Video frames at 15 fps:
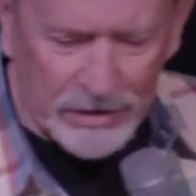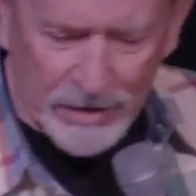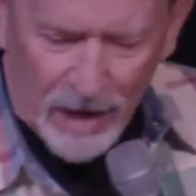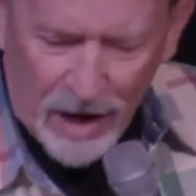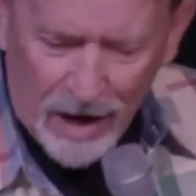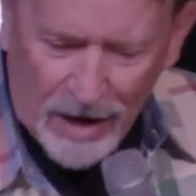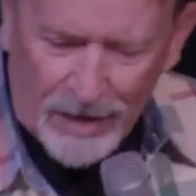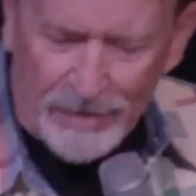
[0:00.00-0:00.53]

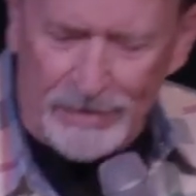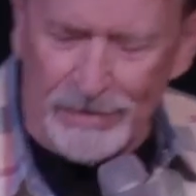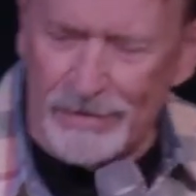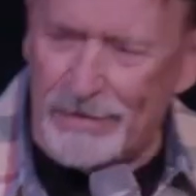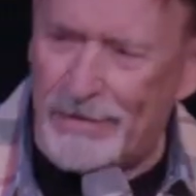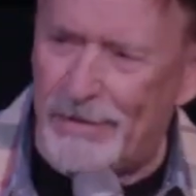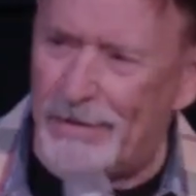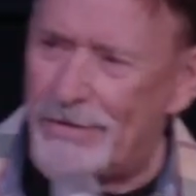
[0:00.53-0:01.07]
God
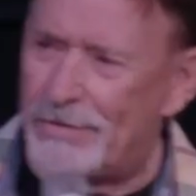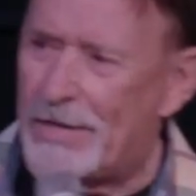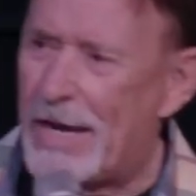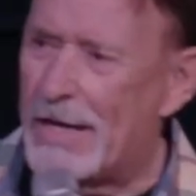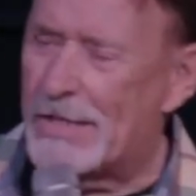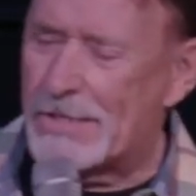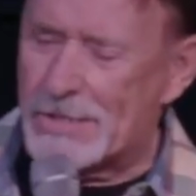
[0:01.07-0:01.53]
takes